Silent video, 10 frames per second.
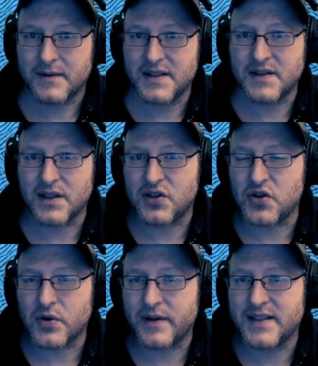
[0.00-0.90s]
This is the
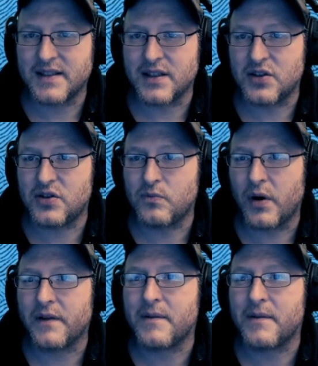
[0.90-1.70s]
jo this is the one of the